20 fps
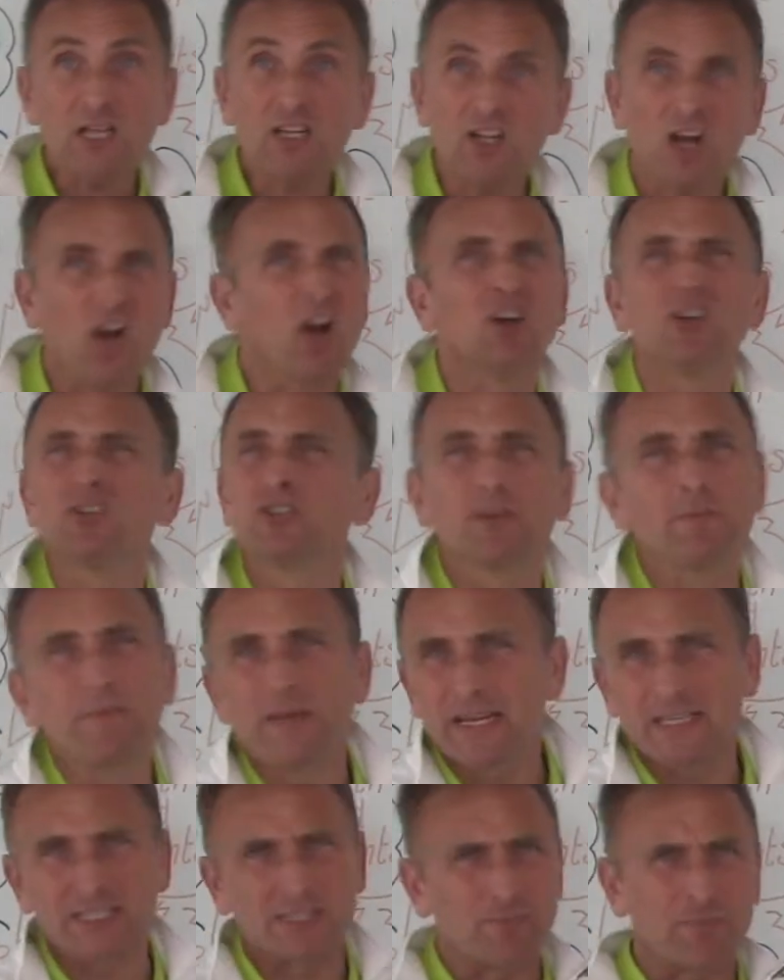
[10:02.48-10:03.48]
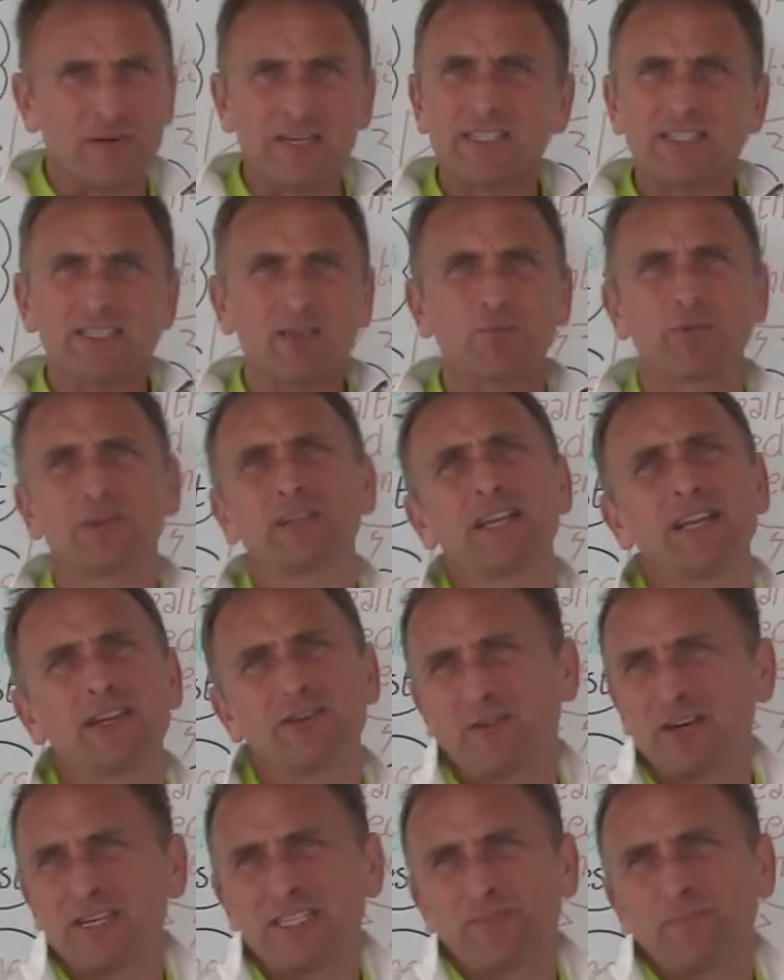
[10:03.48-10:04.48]
A 100-metre sprinter would need
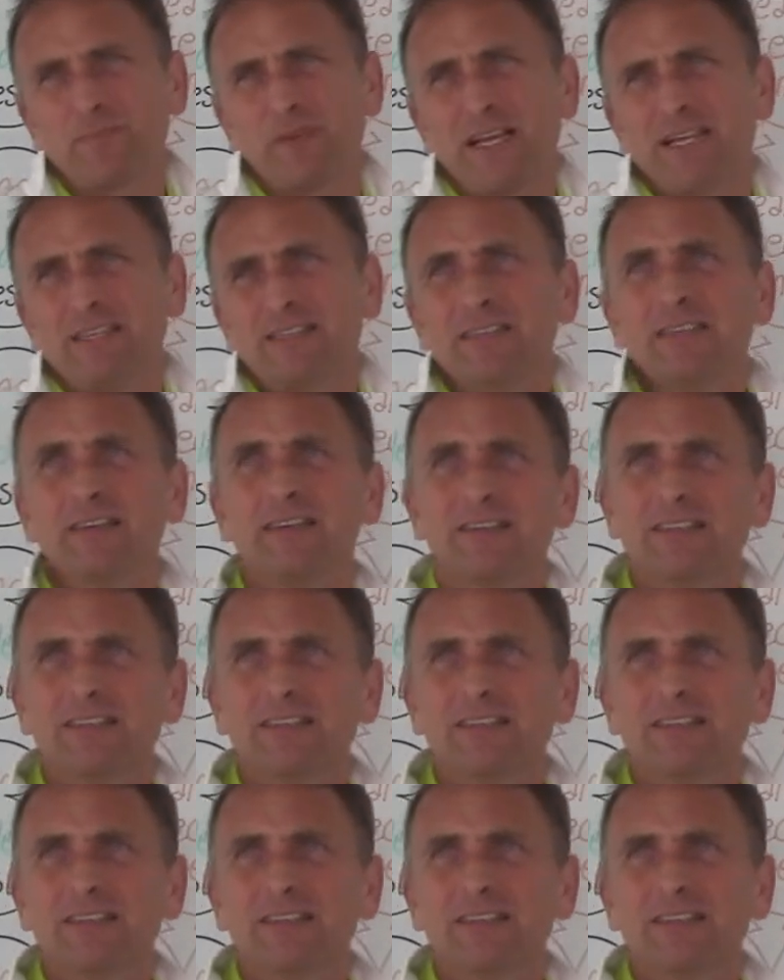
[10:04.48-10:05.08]
great speed